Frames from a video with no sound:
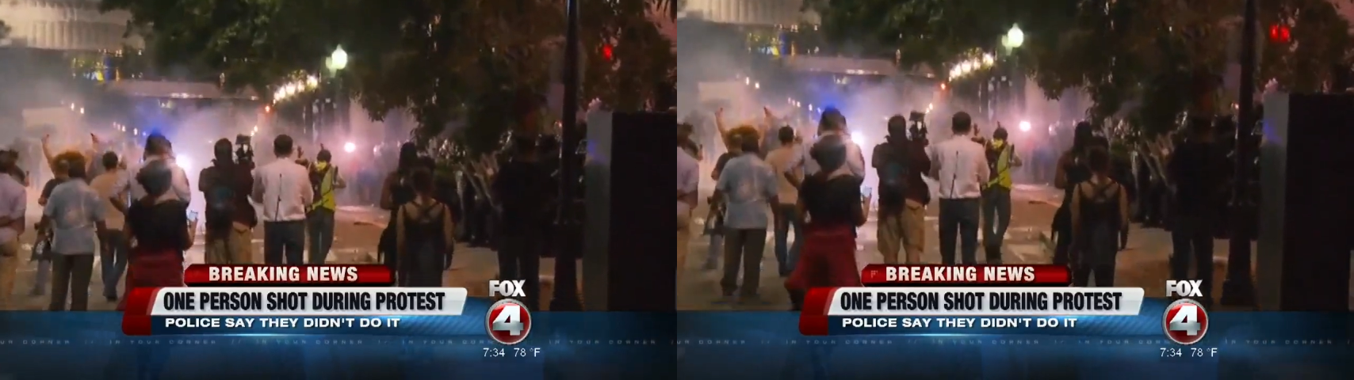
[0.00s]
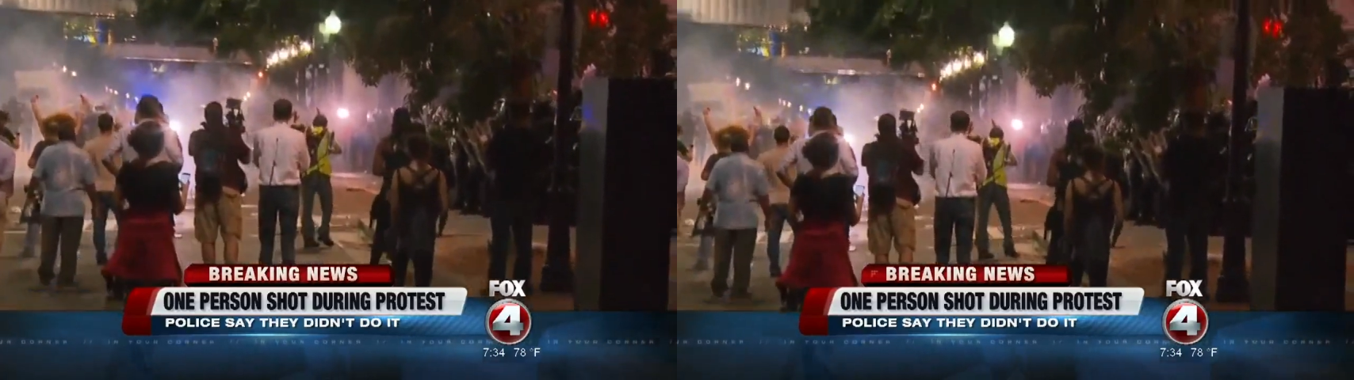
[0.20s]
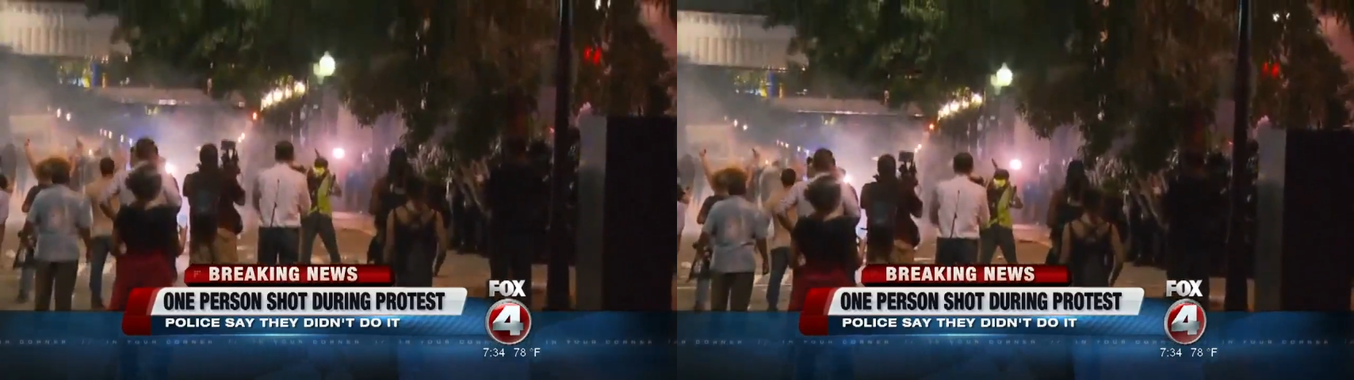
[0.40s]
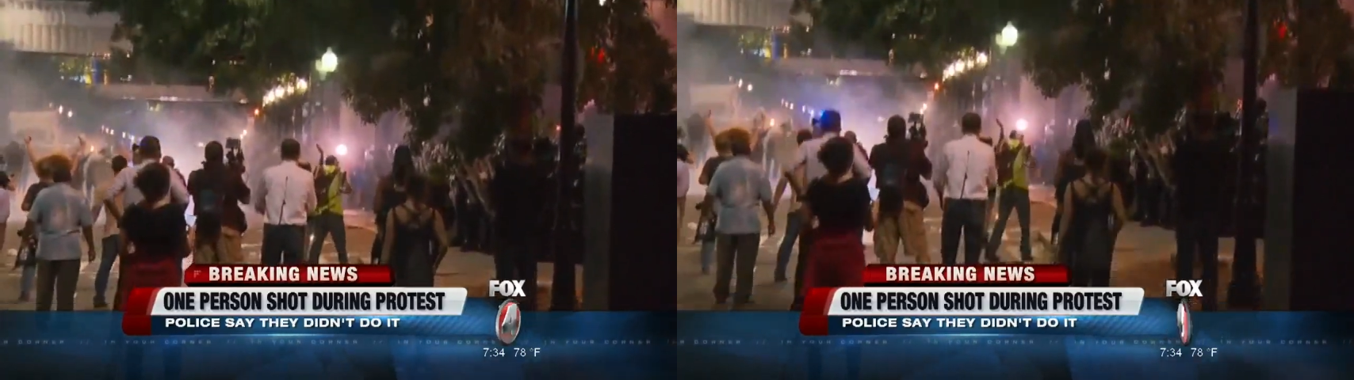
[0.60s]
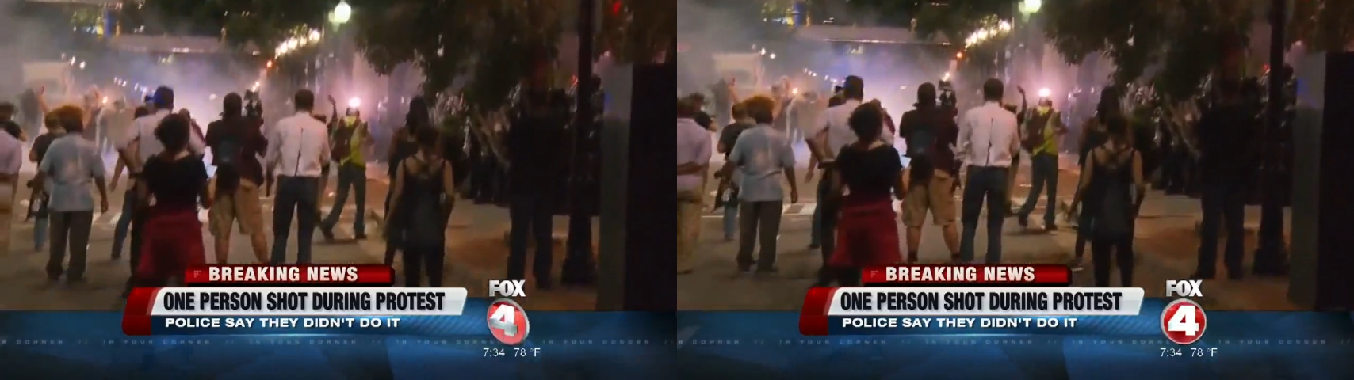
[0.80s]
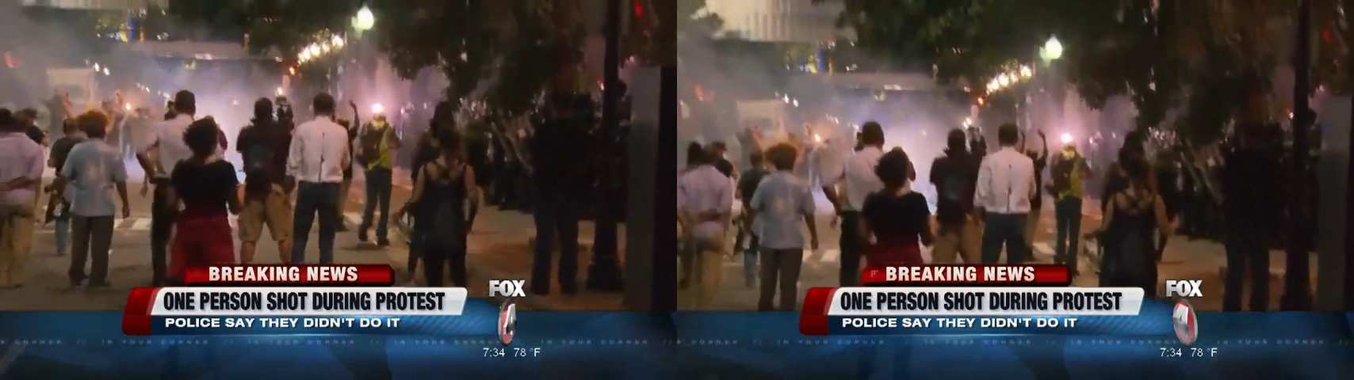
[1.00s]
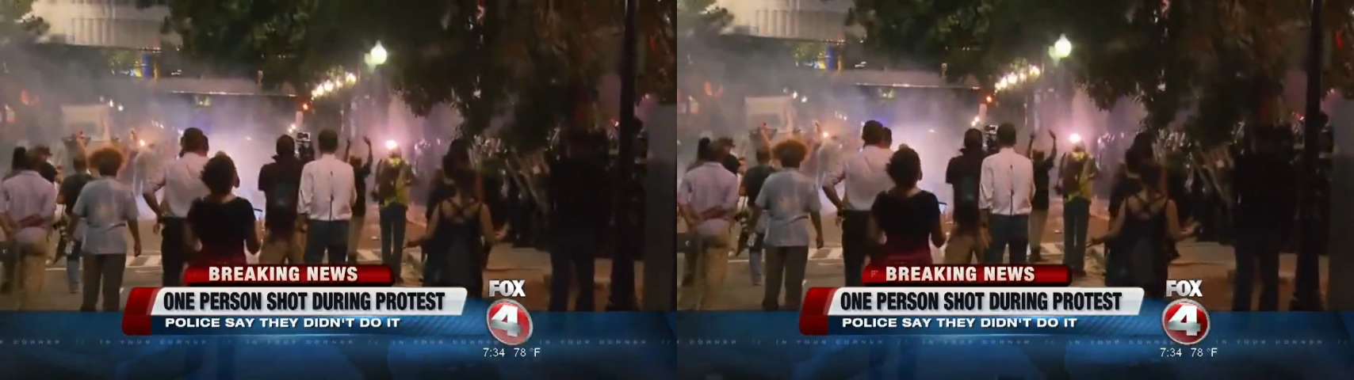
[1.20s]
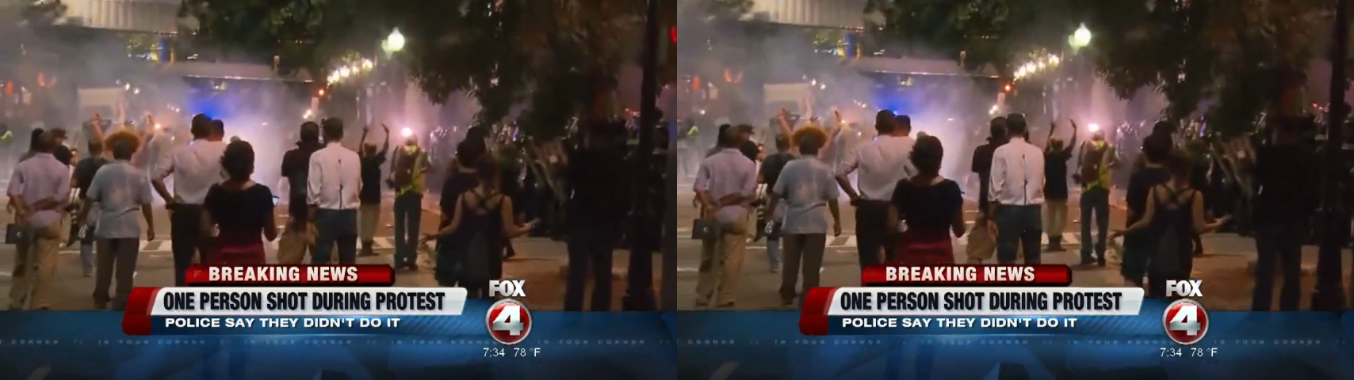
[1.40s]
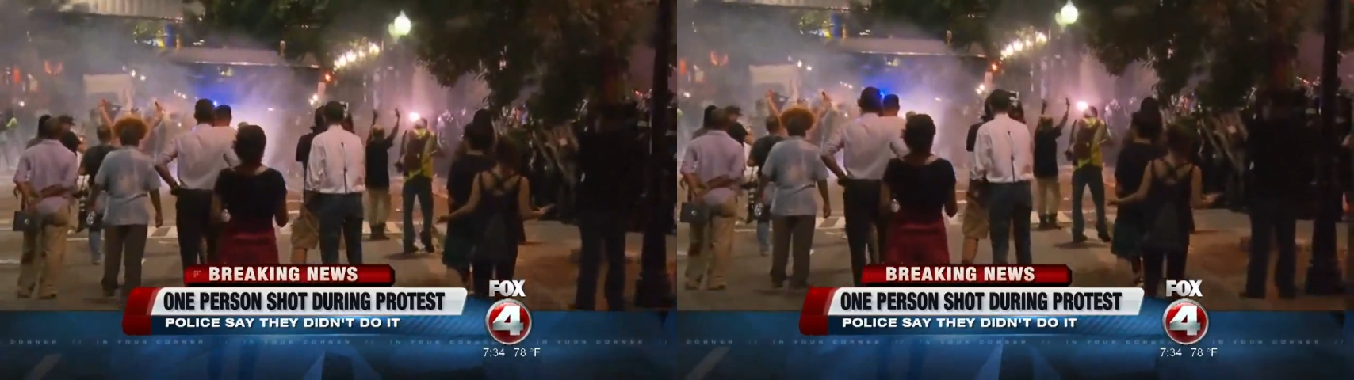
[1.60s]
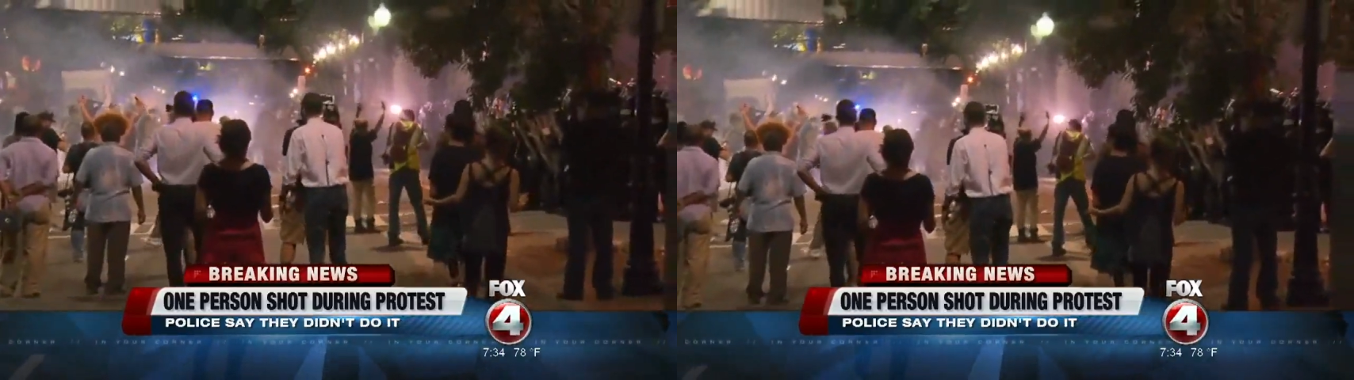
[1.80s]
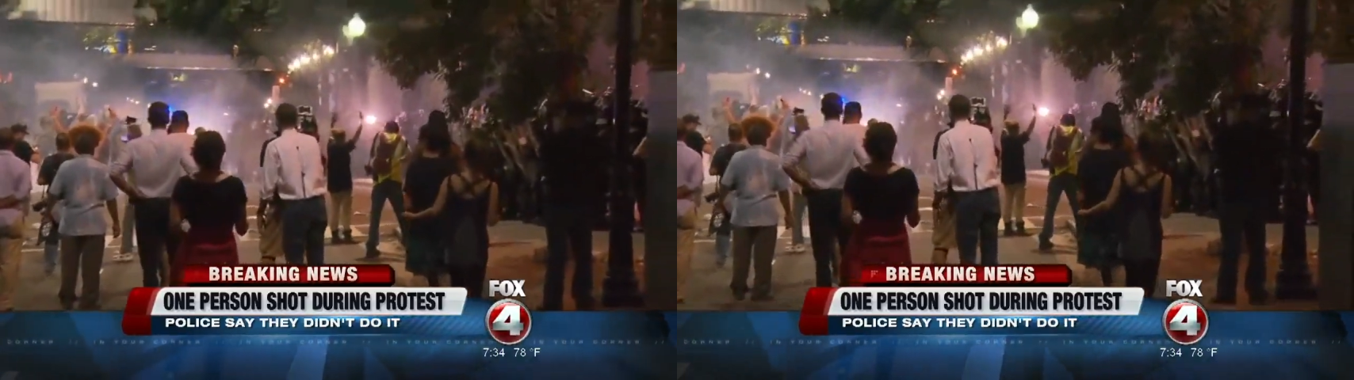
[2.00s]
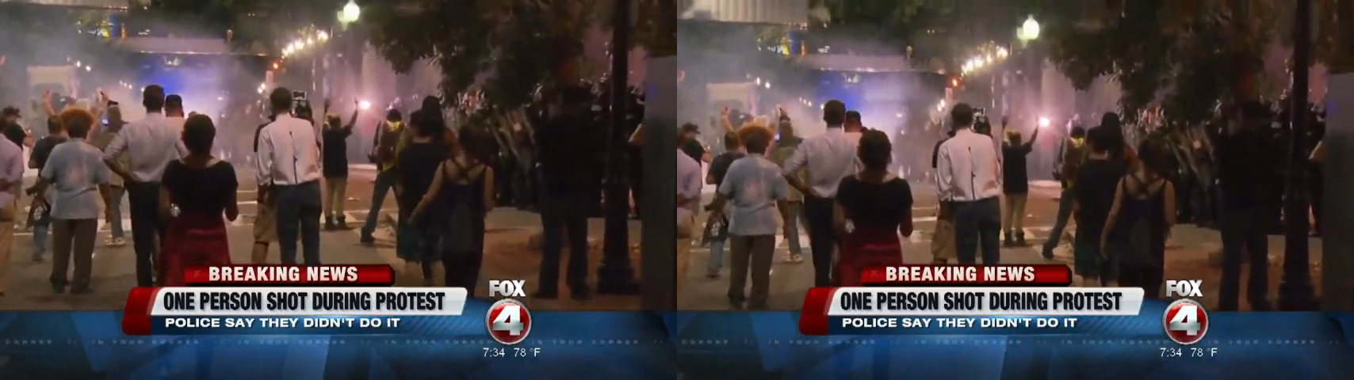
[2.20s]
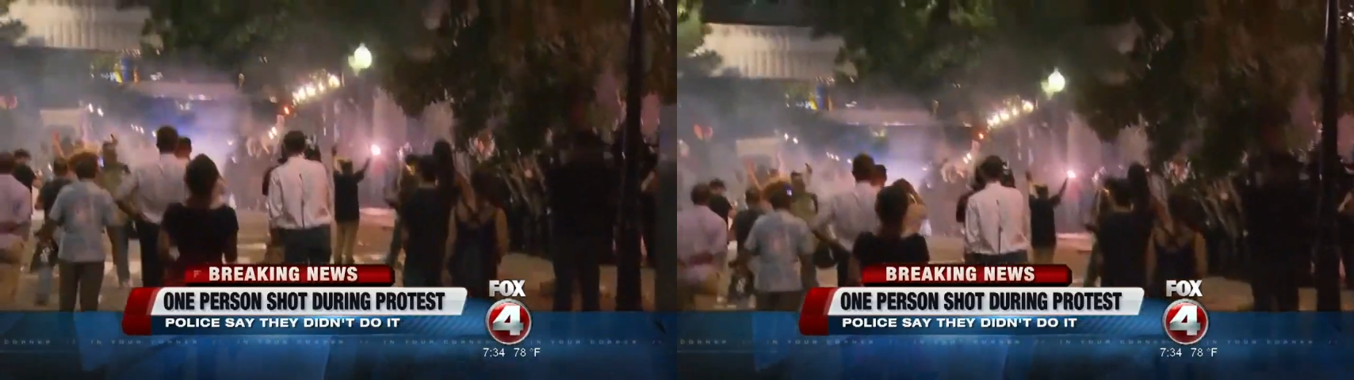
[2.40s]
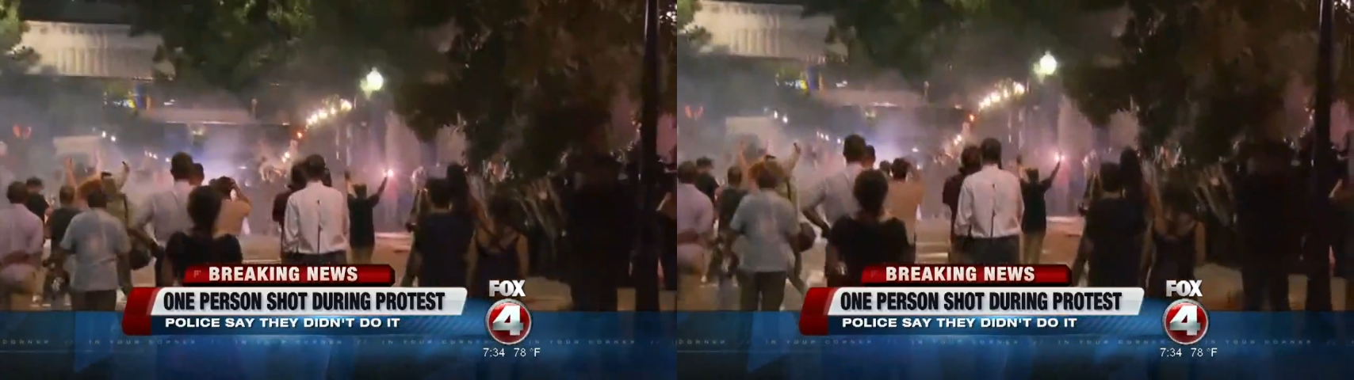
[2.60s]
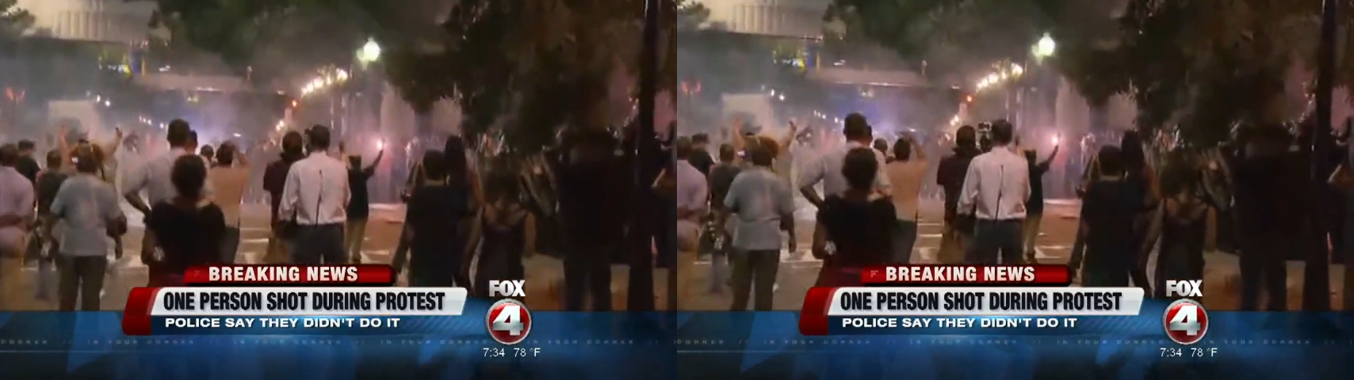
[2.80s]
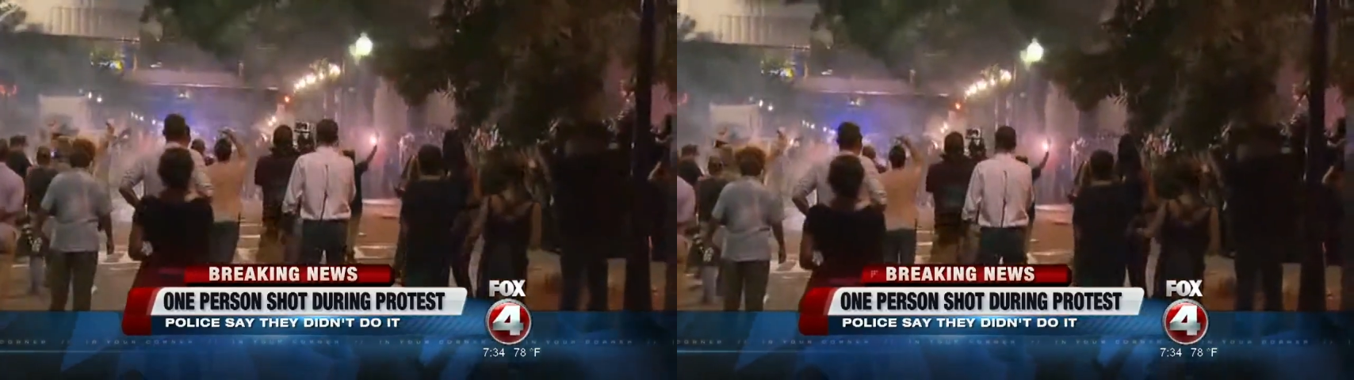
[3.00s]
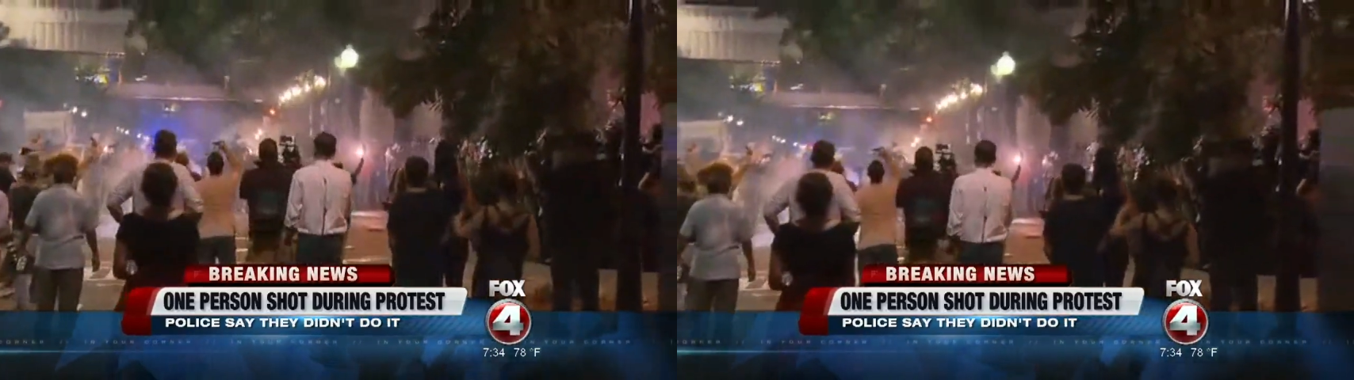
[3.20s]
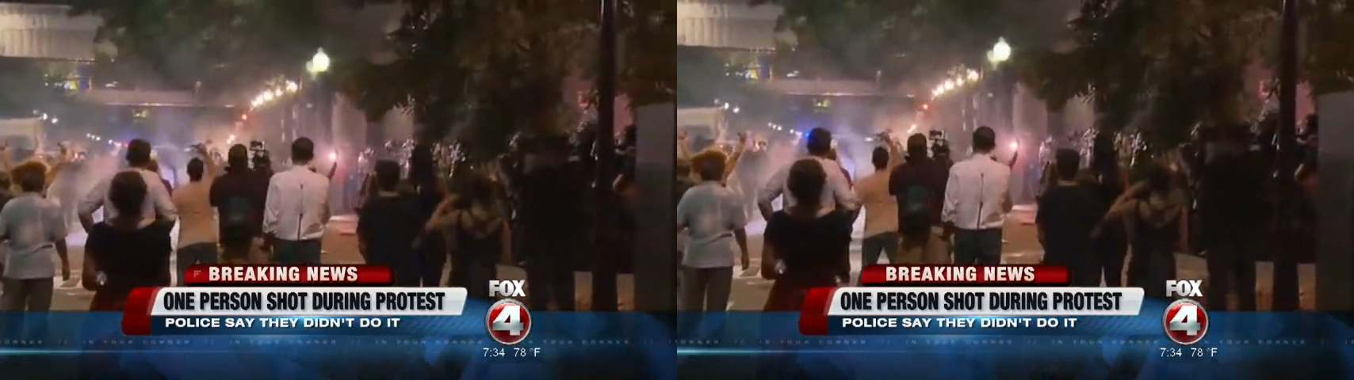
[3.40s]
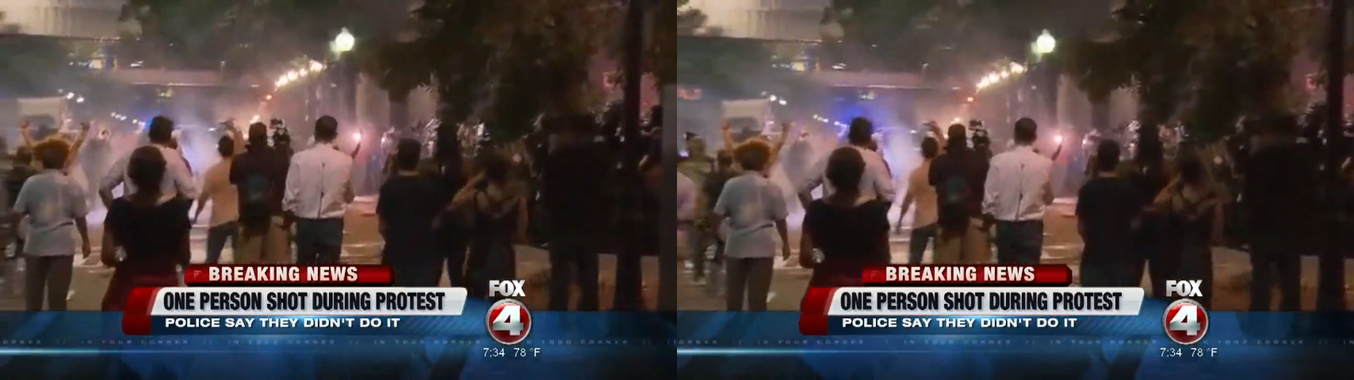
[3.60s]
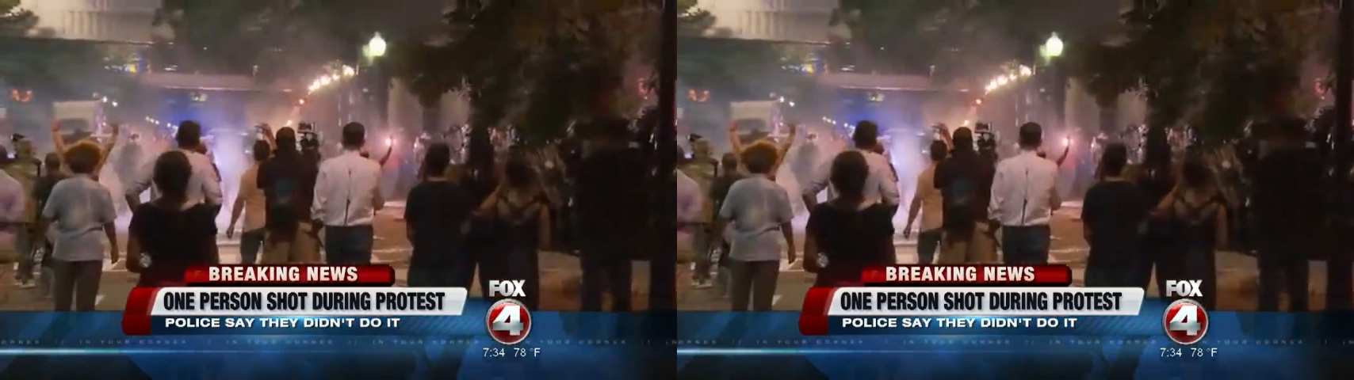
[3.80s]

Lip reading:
[unreadable: no face in view]